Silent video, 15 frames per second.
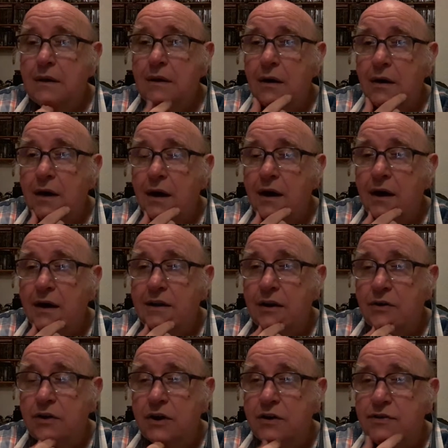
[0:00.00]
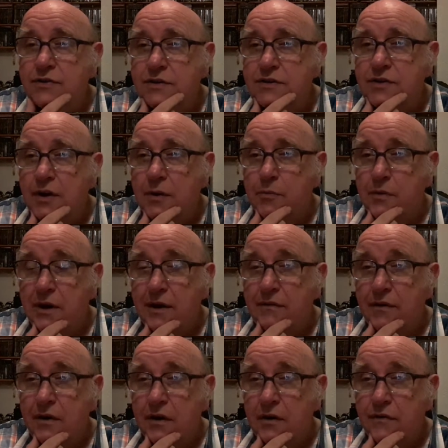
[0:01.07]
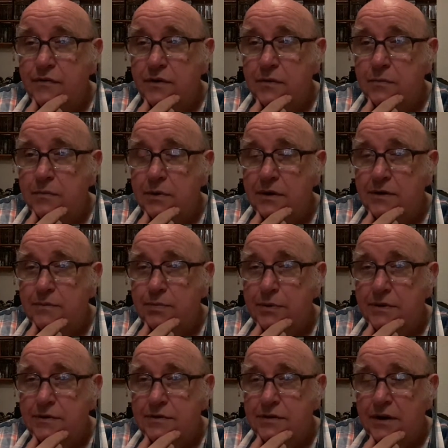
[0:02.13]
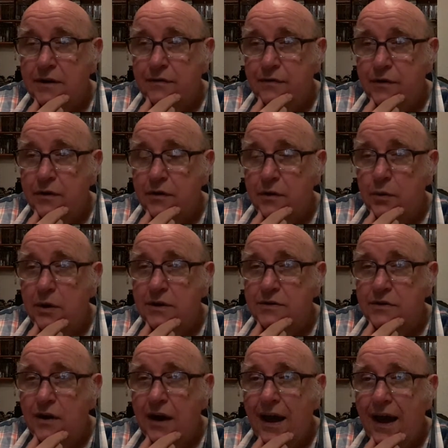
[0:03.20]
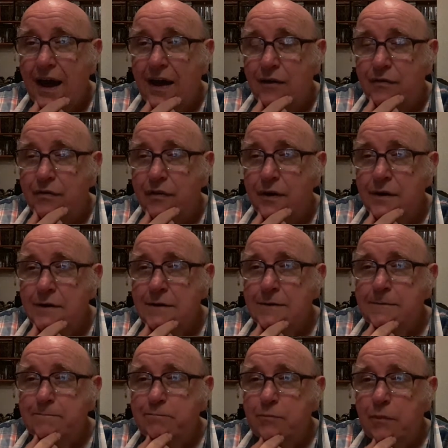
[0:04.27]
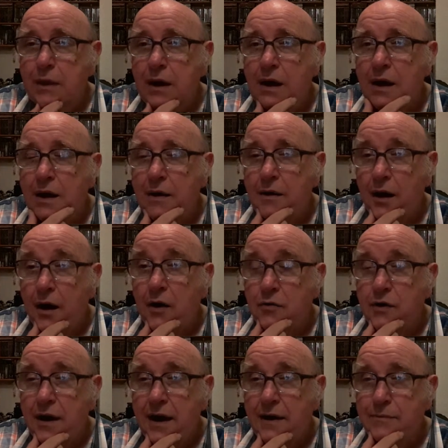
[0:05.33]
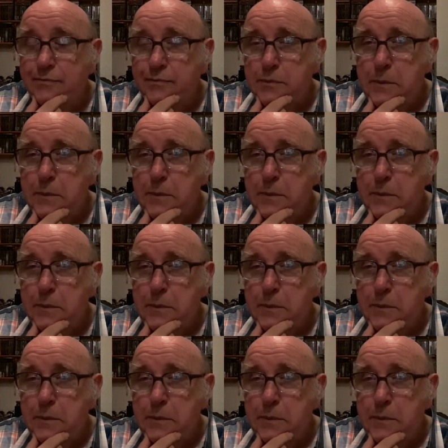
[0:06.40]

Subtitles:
I don't use the term rare very often, but a few of the ones I have are rare,